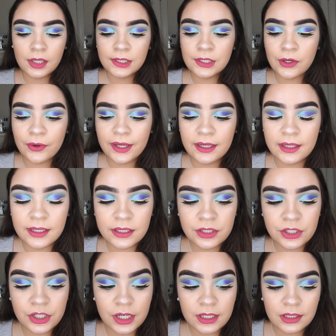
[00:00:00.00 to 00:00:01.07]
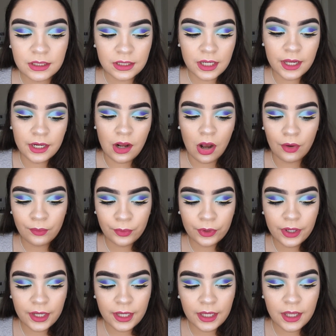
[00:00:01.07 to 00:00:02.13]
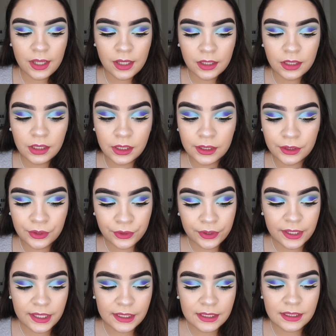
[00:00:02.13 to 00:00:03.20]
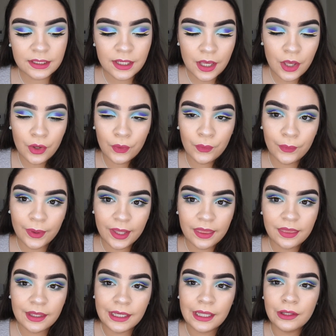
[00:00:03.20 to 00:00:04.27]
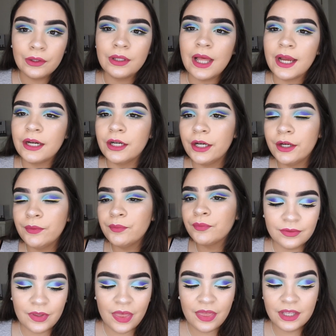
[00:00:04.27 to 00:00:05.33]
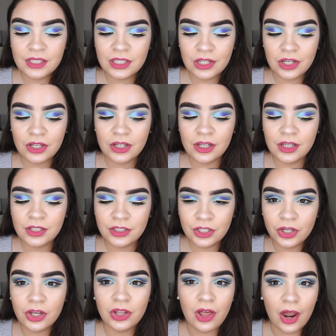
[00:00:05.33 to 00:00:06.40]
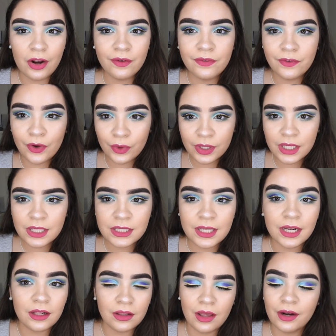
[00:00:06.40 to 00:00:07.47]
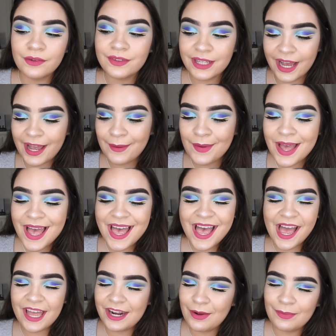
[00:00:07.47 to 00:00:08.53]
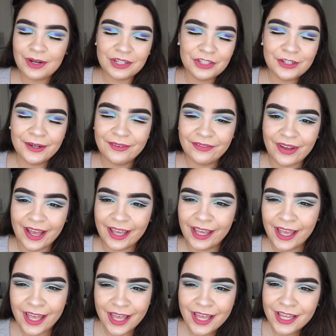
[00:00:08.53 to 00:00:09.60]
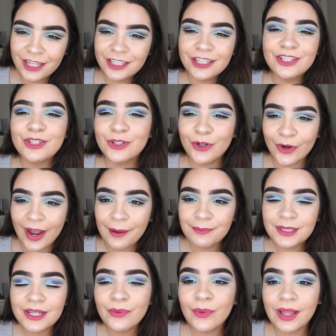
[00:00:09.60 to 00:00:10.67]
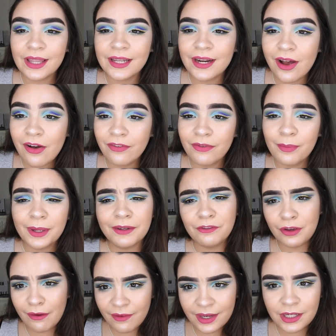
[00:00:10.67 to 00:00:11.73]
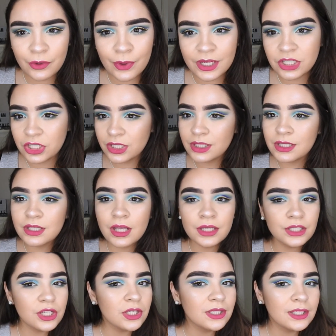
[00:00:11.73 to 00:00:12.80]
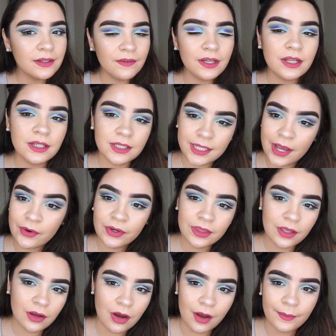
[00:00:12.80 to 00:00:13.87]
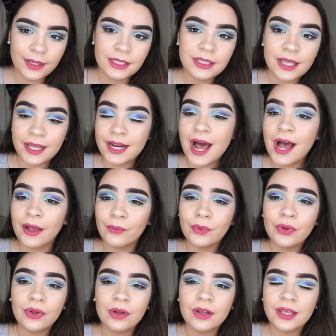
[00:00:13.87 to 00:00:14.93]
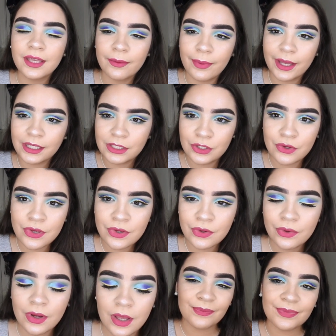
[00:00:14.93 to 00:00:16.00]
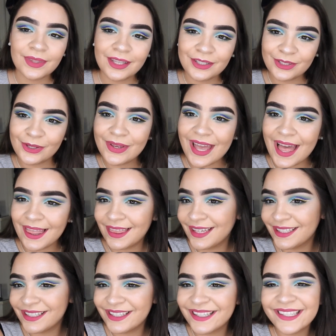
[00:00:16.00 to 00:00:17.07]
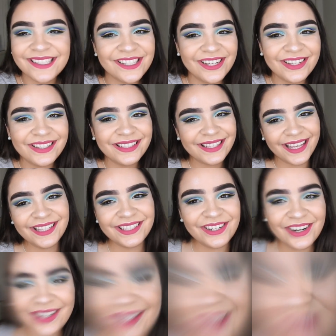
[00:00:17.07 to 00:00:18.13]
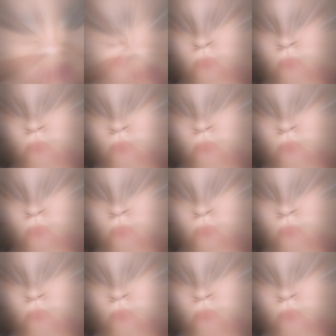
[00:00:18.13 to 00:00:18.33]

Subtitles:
So it is just an ombre cut crease with yellow liner. This look took a lot of focus and a lot of time, and I'm not sure if I described it well enough, but if you have any questions, just leave it down in the comments and I will get back to you. So yeah, let's just get started.